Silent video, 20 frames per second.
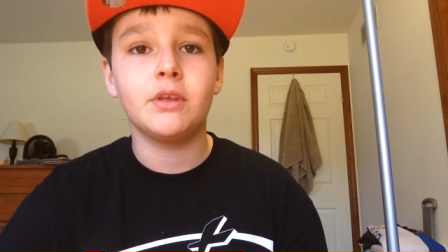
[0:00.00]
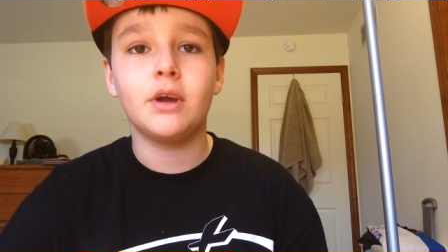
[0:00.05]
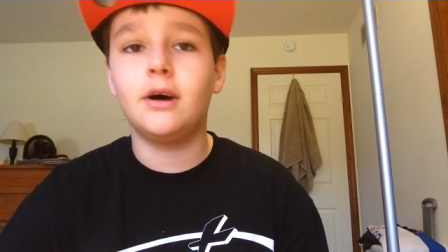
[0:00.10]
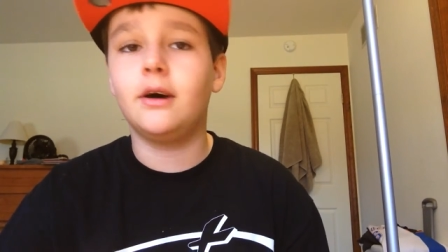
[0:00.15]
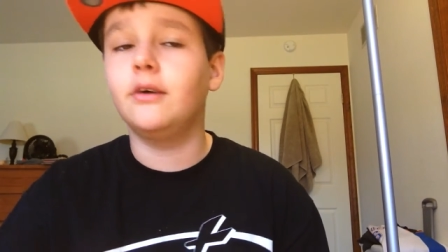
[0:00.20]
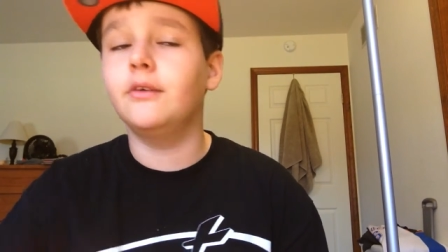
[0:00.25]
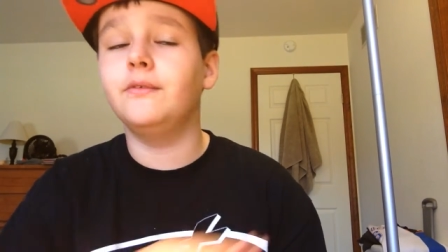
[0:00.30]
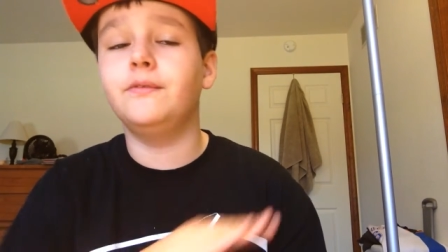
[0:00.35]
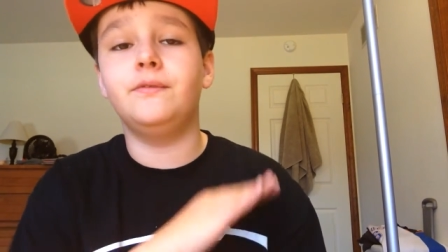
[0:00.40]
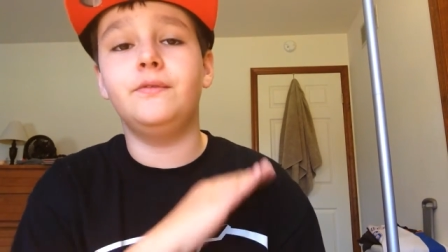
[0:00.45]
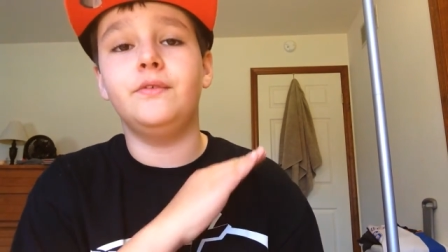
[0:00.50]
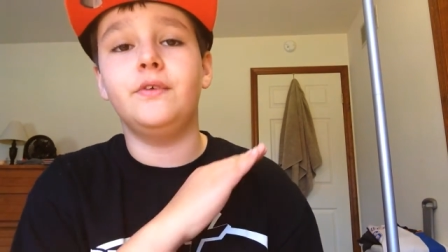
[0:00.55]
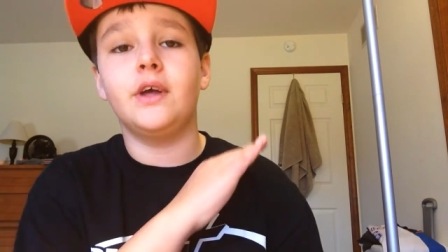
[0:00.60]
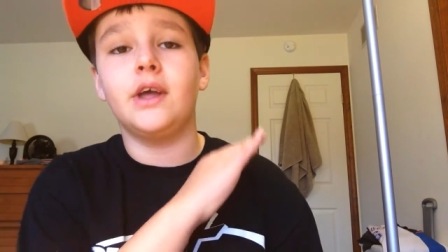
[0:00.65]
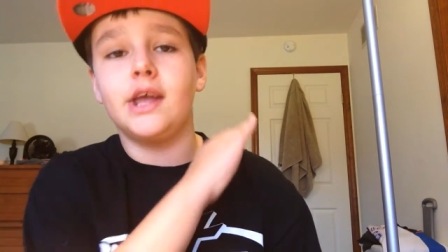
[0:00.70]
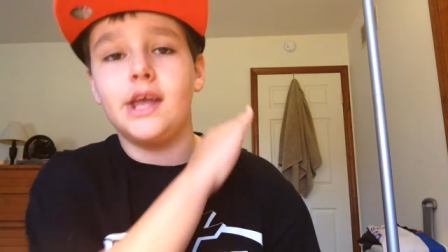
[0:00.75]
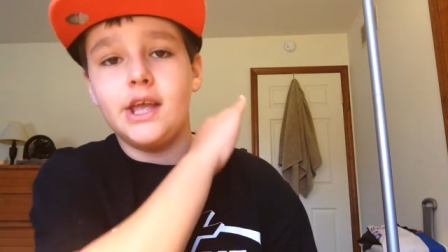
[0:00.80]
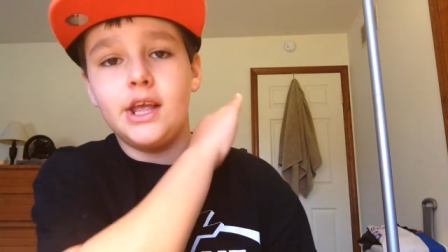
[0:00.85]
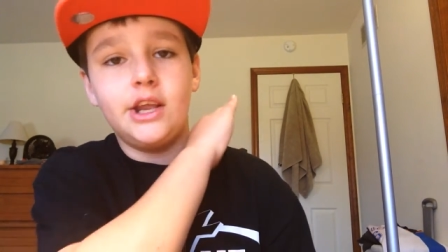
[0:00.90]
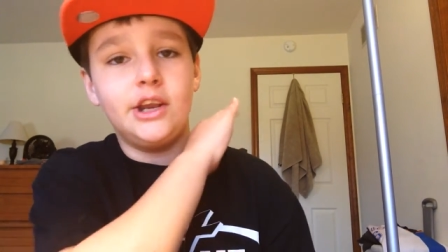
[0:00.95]
of
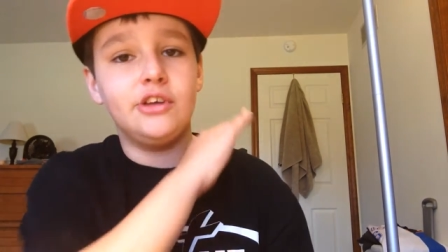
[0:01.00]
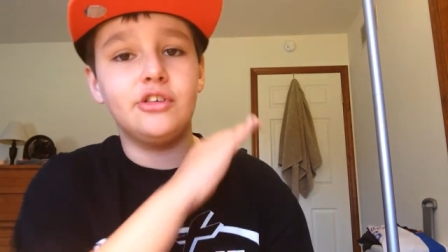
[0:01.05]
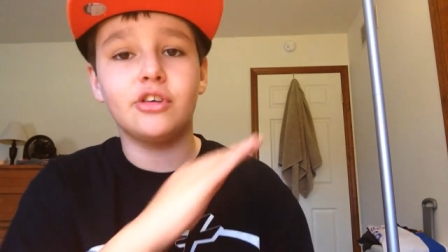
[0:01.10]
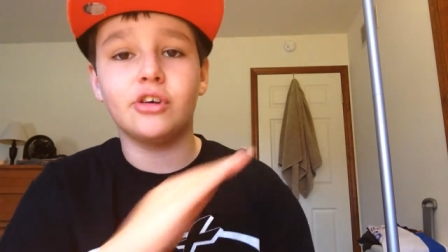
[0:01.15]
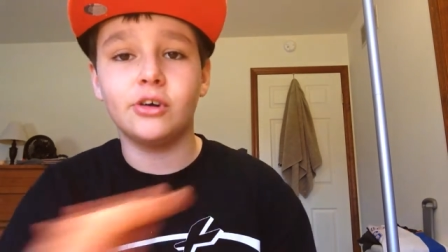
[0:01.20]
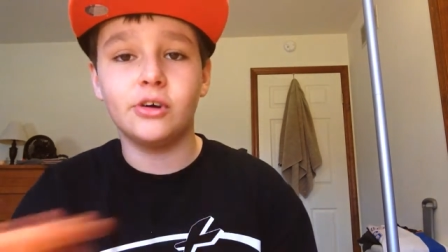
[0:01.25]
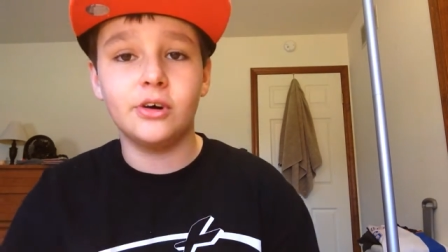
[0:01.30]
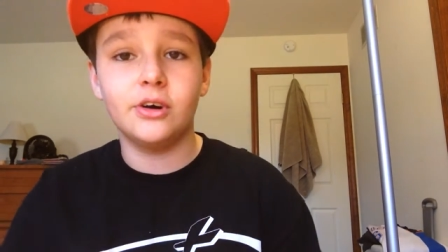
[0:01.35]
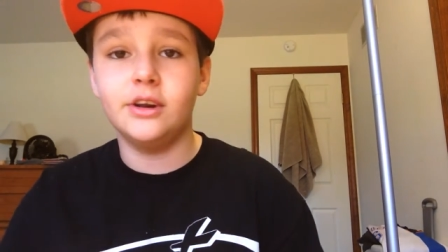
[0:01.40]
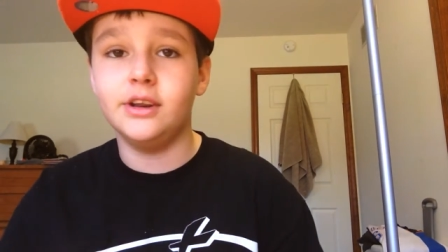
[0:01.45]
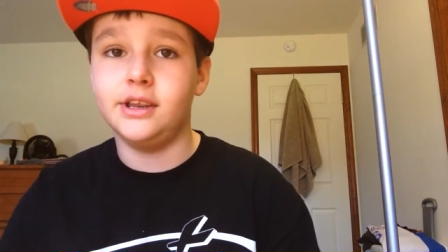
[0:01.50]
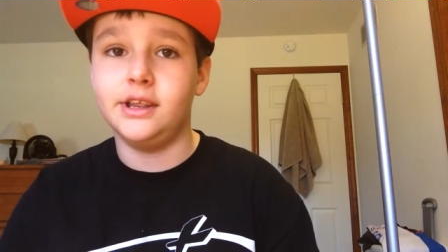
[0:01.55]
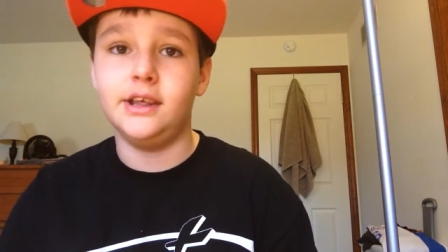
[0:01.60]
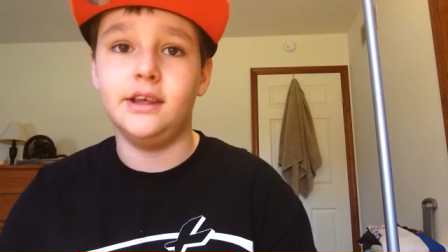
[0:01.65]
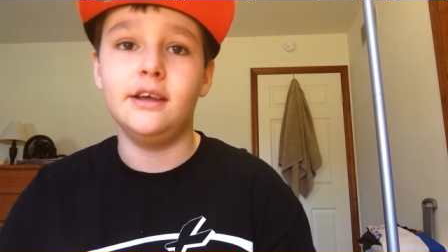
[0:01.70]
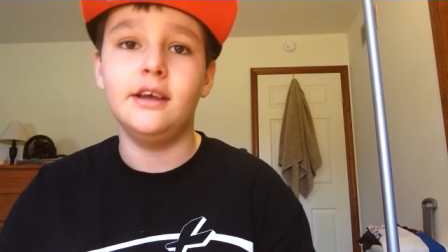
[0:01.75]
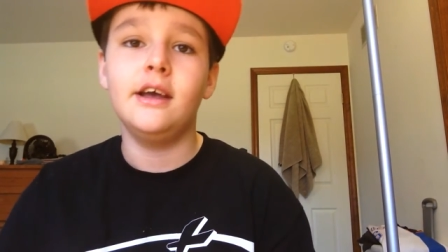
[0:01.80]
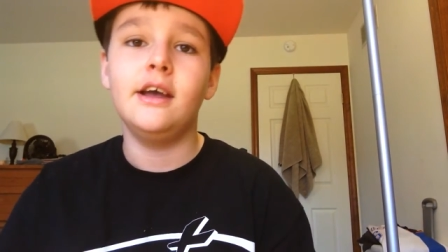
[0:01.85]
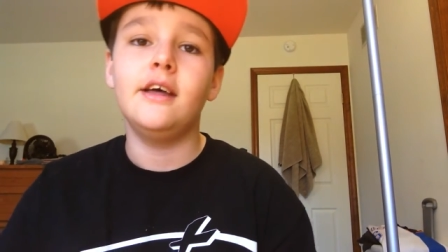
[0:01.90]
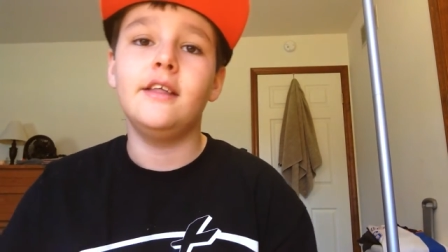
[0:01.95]

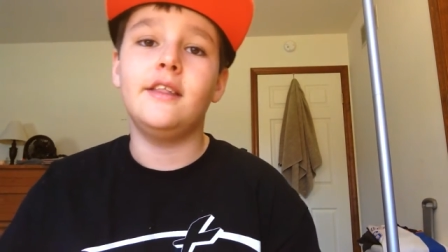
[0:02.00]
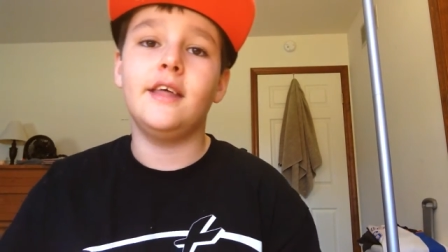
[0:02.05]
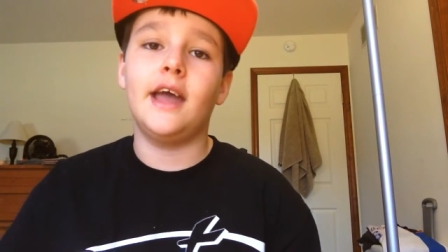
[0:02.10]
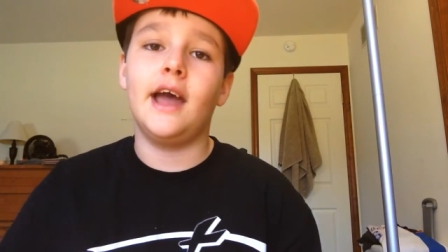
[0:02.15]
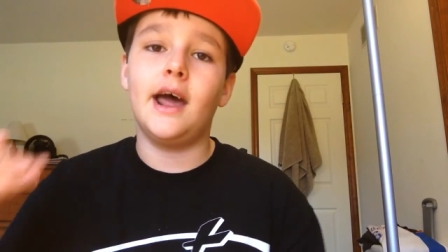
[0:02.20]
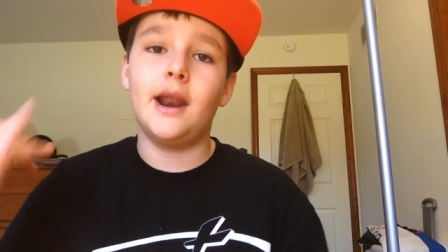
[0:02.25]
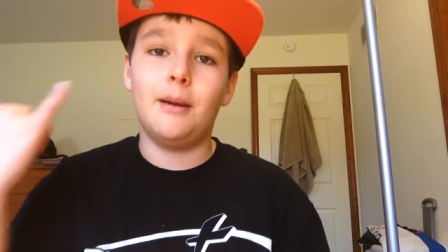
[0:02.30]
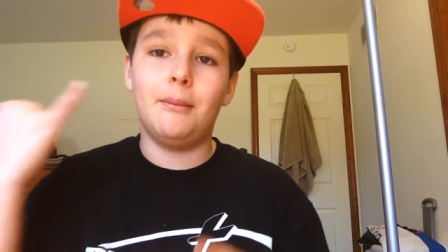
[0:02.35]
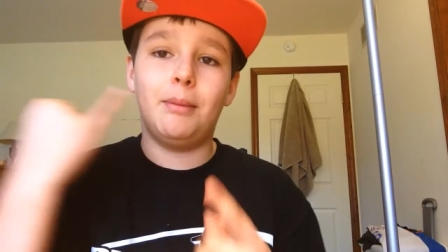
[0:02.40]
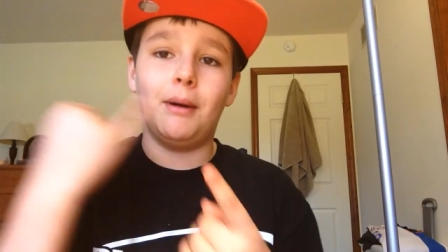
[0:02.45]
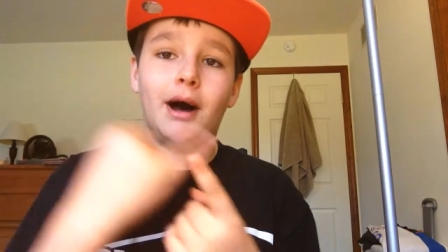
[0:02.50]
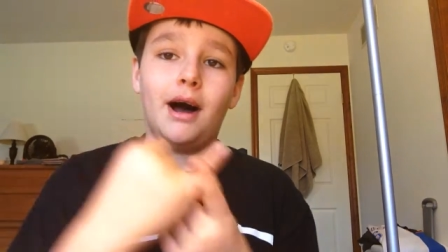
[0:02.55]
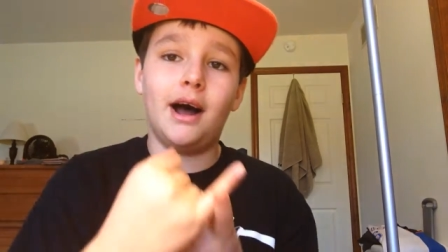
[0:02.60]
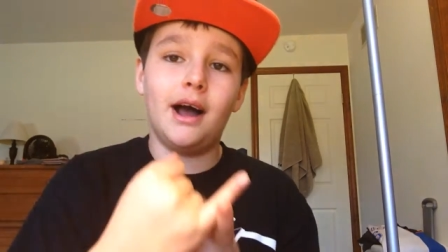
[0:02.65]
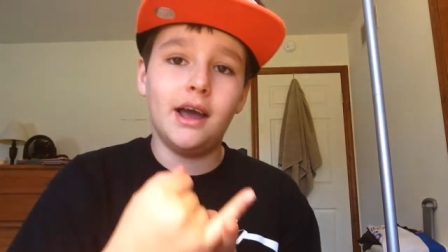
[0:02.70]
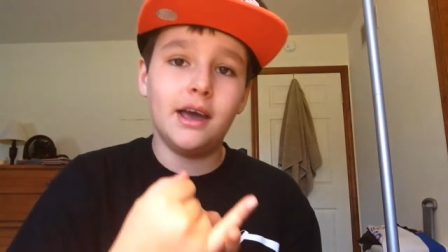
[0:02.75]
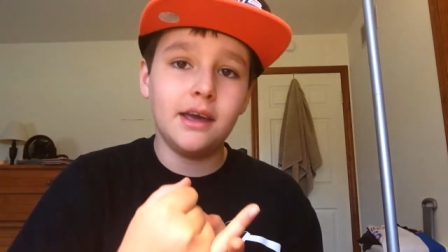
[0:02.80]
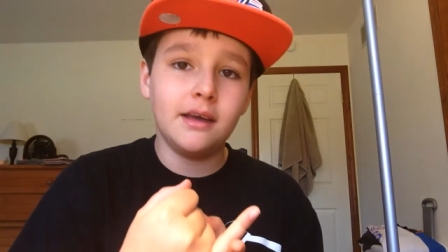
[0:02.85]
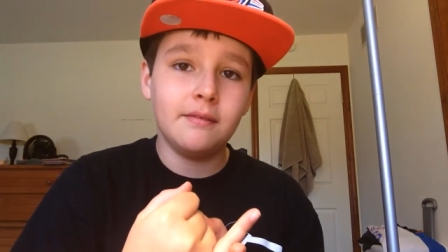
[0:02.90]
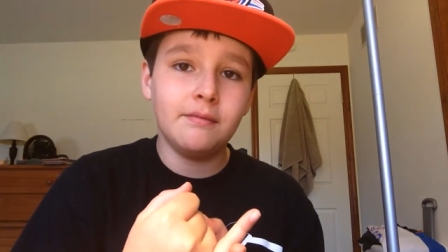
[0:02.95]
eternity. They had a
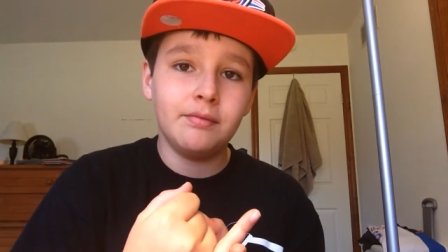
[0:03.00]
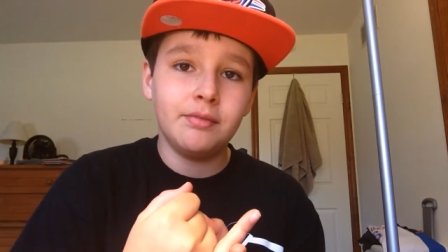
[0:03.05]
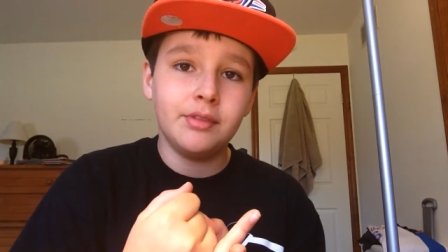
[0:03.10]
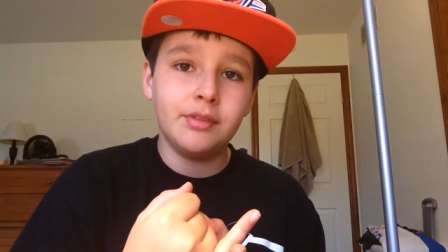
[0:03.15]
bye, and